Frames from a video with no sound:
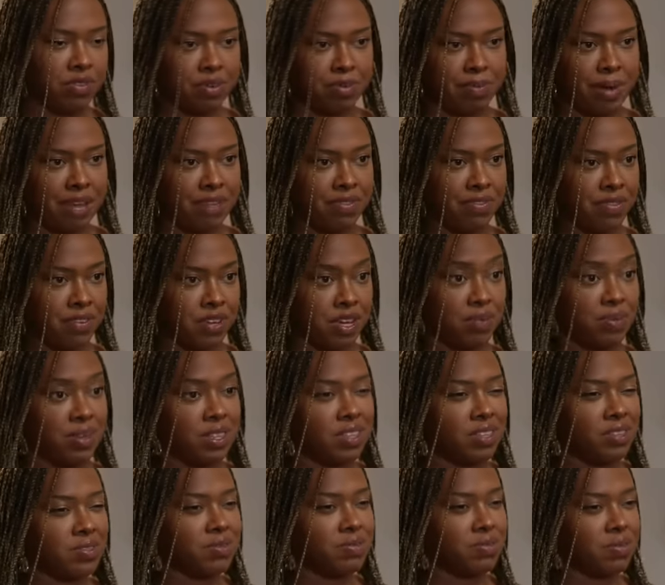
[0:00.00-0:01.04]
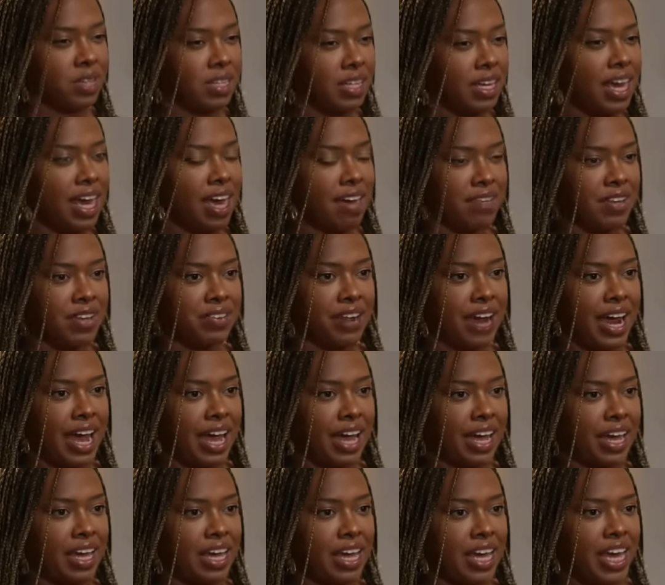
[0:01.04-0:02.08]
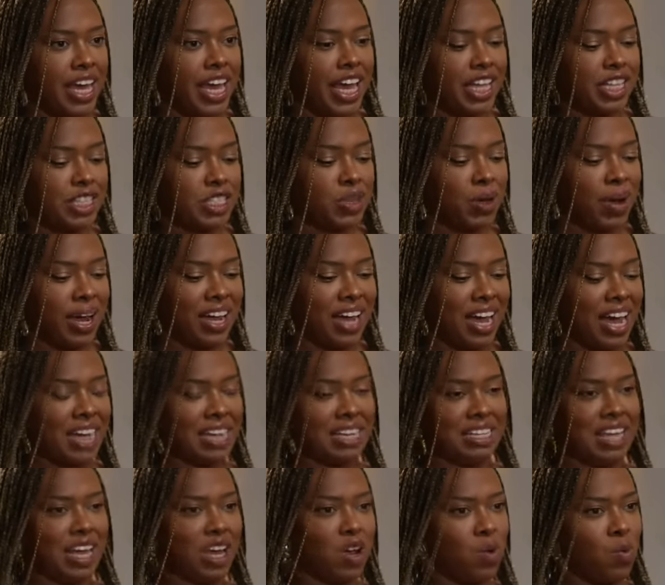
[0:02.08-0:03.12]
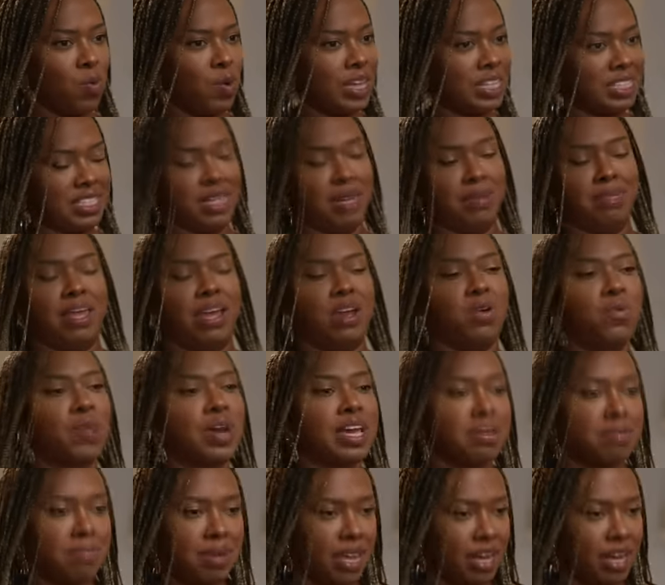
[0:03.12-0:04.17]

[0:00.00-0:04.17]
over my foot with this really heavy rack. And so I kind of like wince and I'm like, wait a